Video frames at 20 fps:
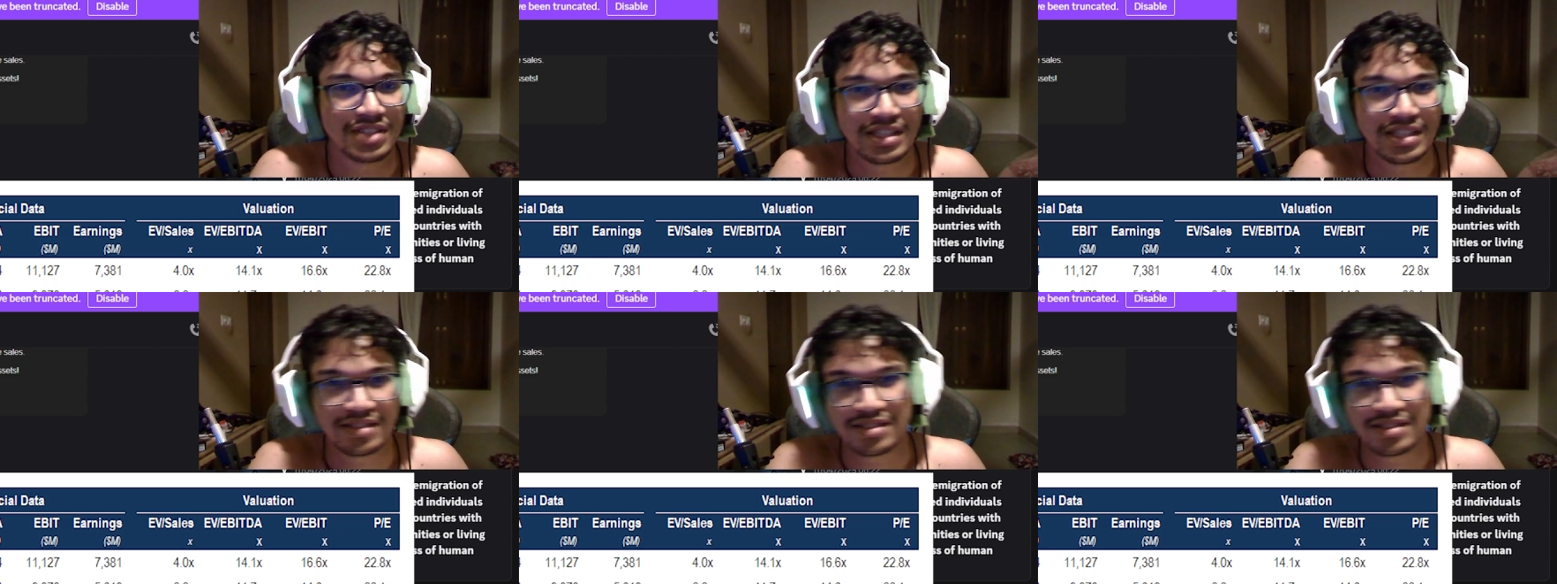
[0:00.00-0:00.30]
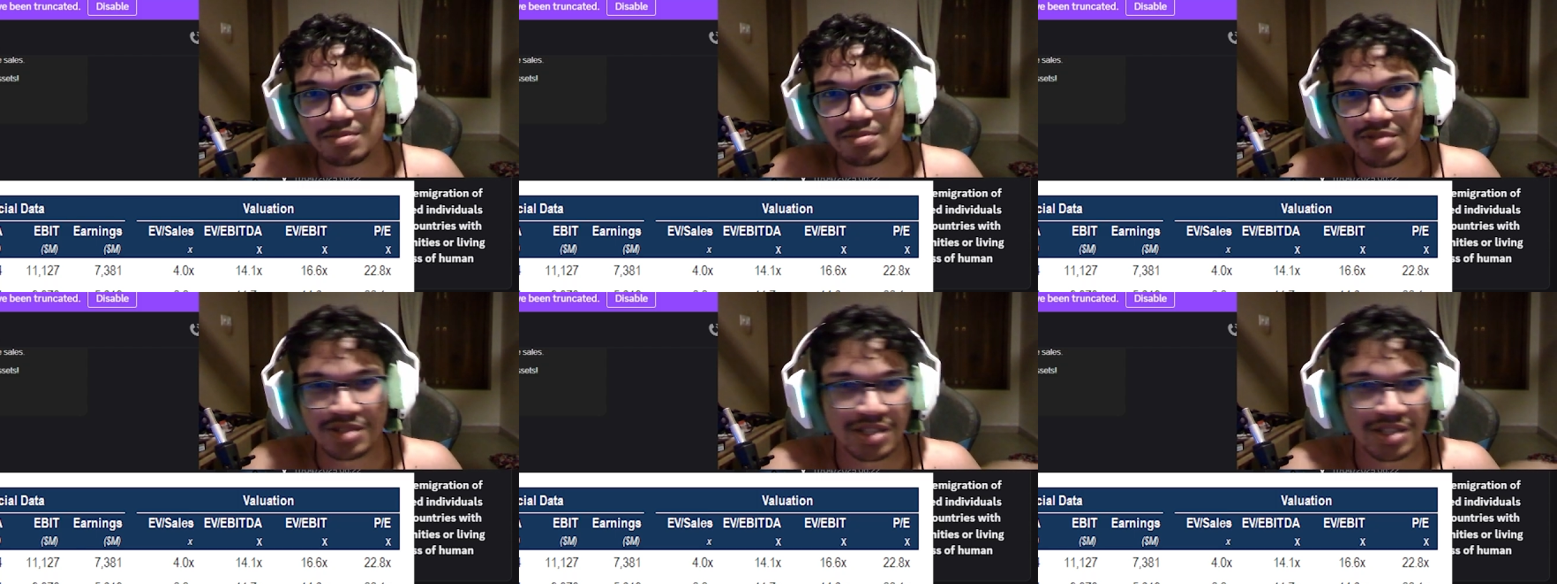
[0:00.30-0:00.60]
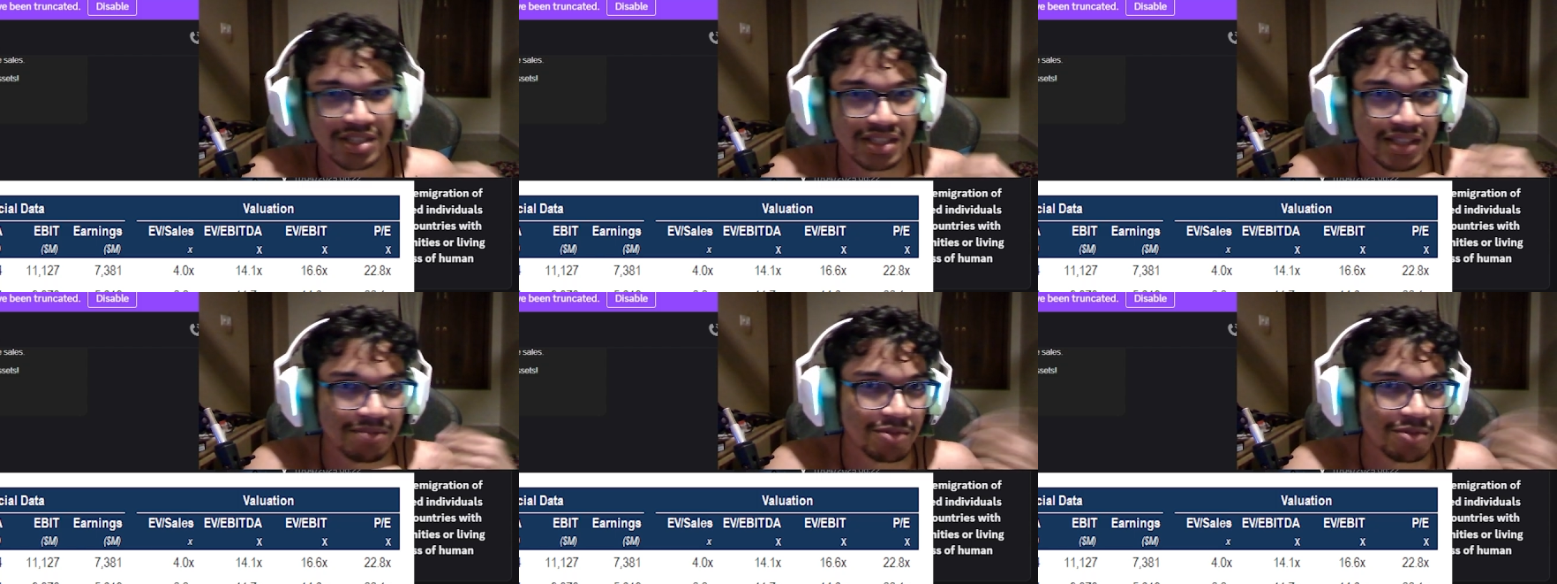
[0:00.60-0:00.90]
taxes,
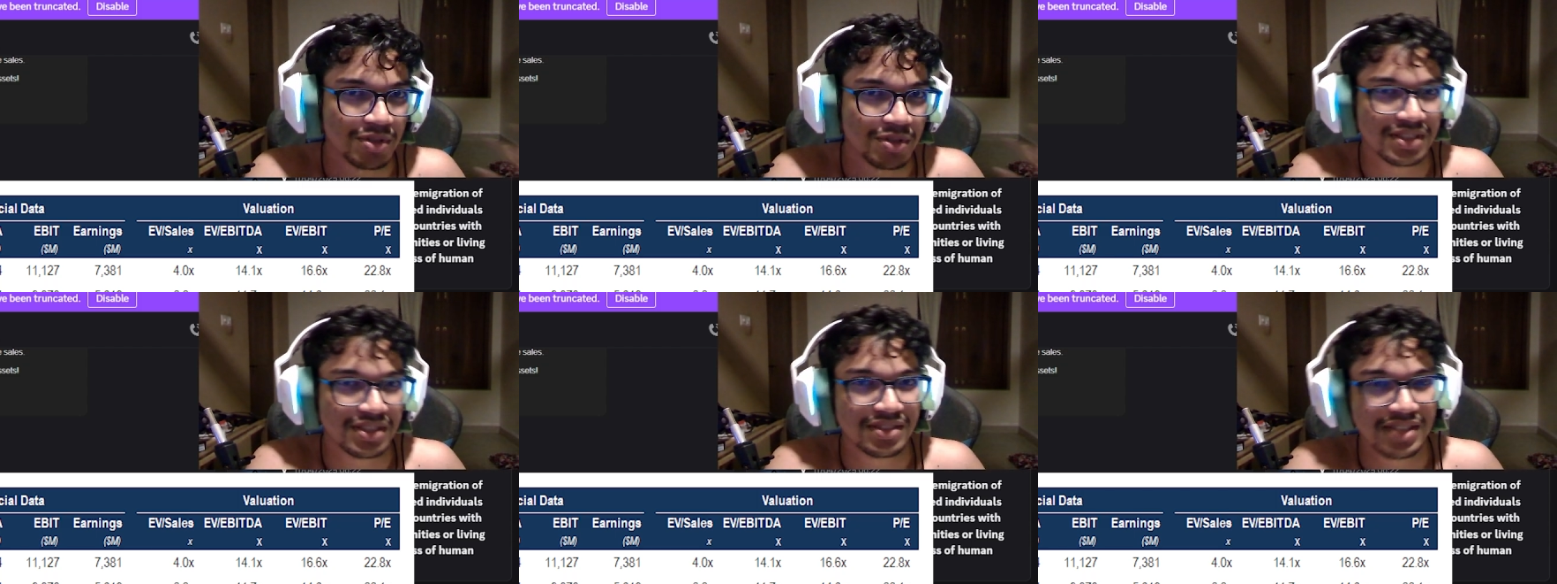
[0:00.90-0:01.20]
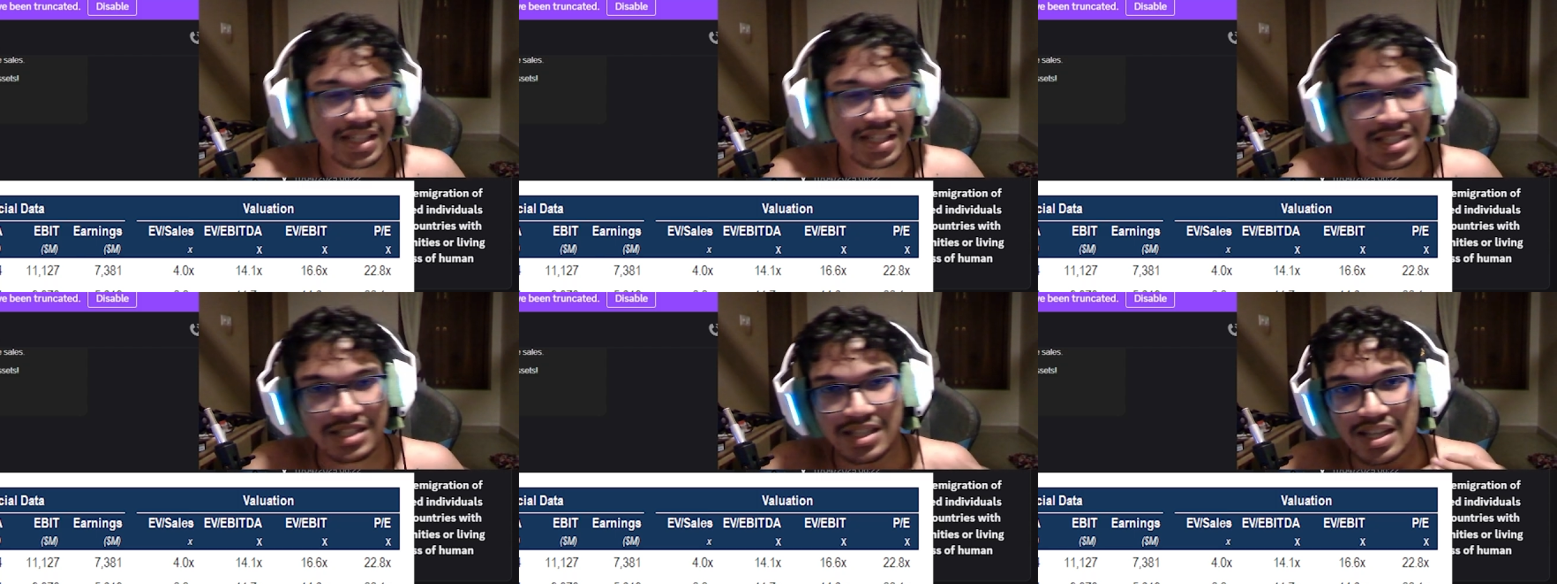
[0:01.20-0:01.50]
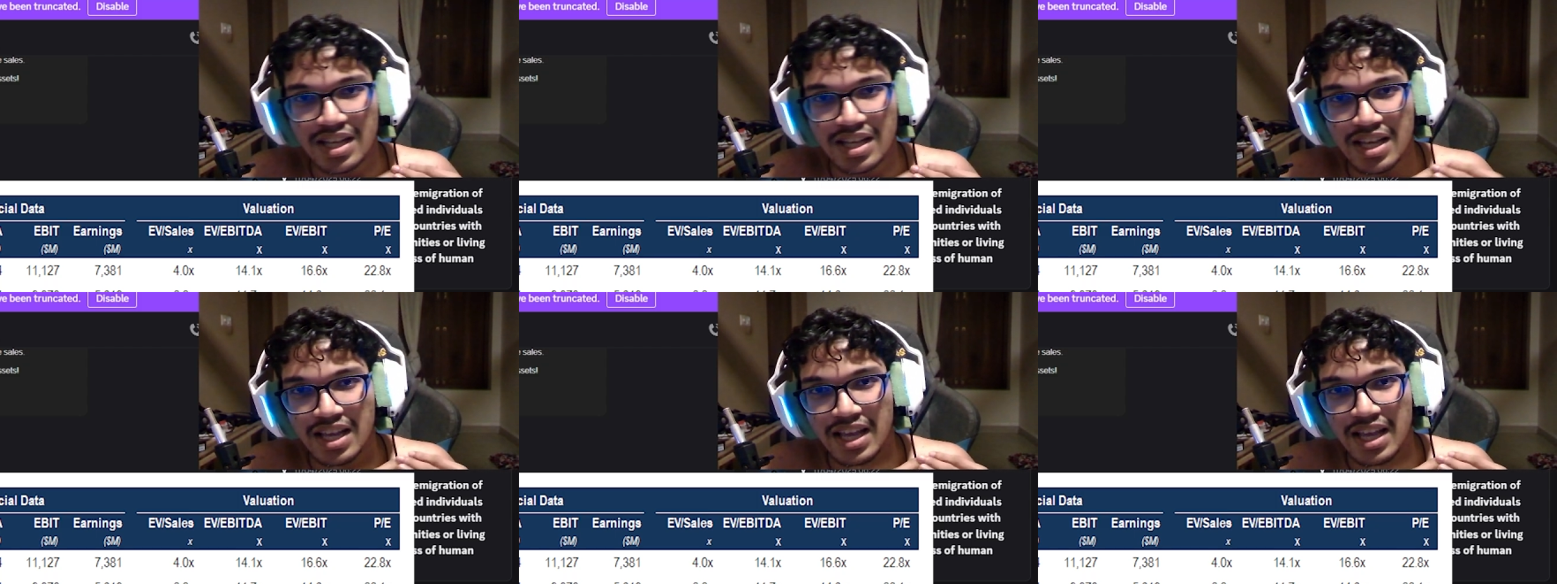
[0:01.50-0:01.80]
depreciation, and amortization,
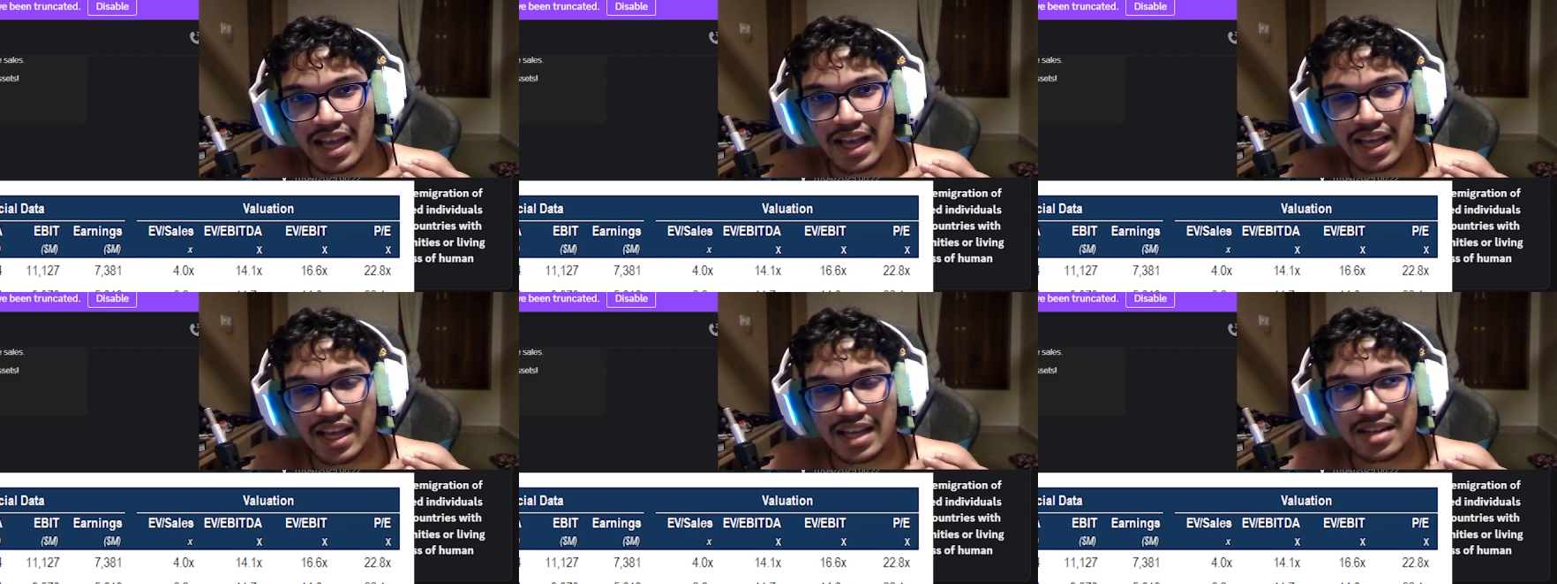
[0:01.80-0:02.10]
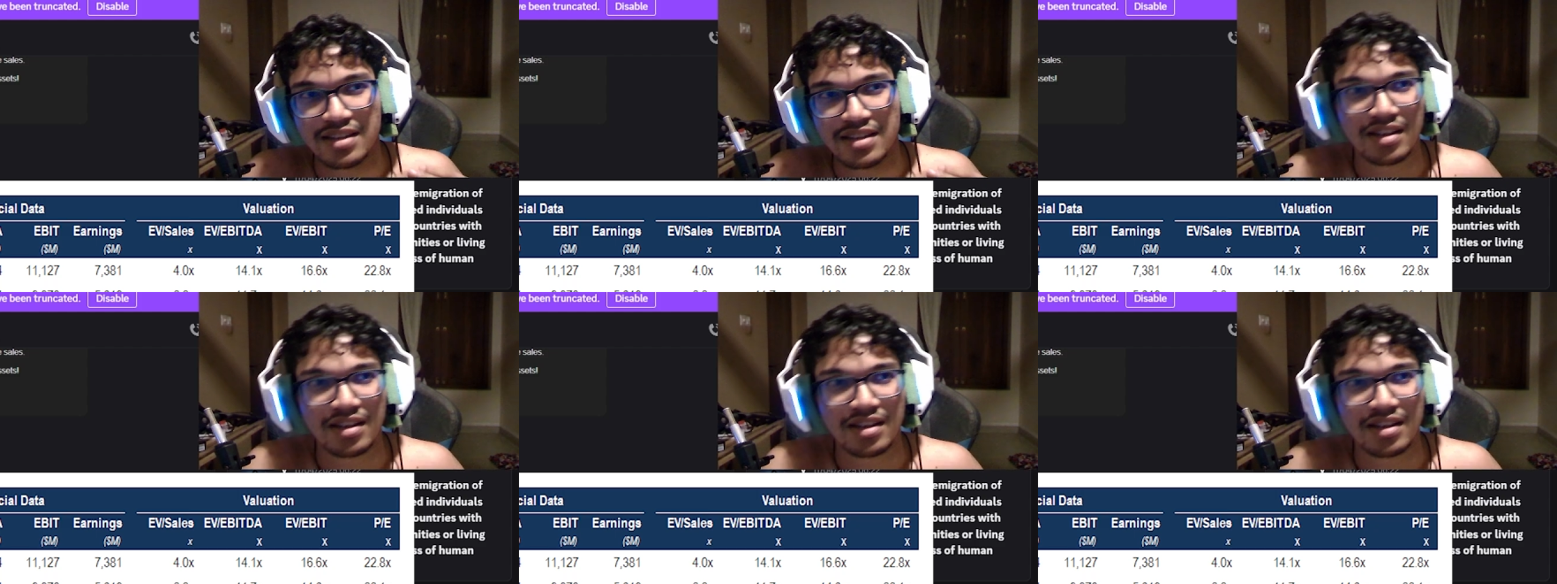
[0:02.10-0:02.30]
and